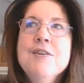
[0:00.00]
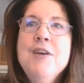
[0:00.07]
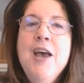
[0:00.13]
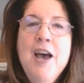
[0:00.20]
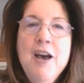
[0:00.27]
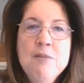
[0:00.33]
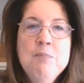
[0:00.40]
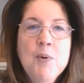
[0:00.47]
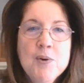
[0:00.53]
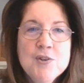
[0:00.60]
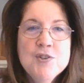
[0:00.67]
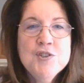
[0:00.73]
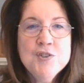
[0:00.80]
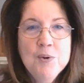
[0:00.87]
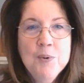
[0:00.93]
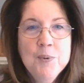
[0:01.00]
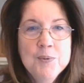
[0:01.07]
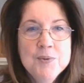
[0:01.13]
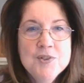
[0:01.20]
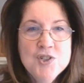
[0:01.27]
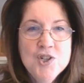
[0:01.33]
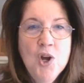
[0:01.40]
have more to
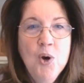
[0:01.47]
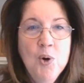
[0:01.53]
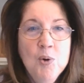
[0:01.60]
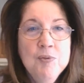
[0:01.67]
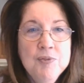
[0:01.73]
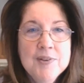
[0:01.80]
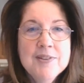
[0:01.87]
show for